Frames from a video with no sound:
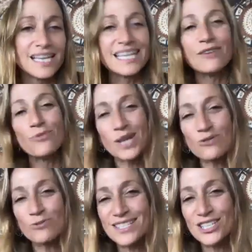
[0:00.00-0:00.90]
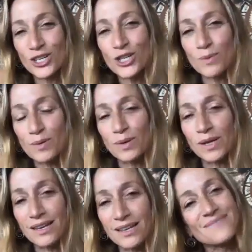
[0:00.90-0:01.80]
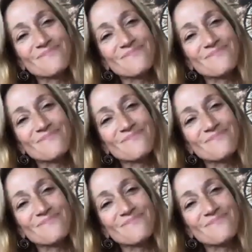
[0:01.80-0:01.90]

Like, if we can raise good human beings,